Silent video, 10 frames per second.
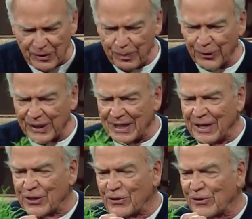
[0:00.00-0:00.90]
And we put it
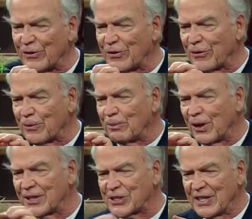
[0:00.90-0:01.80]
into earth or
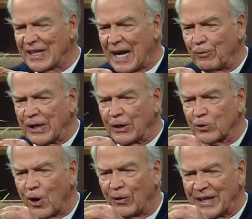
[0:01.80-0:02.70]
mulch, and we
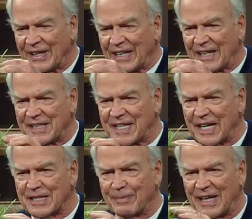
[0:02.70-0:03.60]
grow it. And it
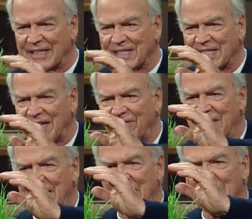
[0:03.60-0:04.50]
takes about
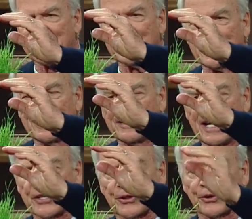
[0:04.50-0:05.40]
seven days to 10
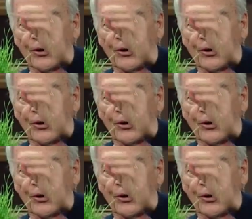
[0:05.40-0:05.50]
days to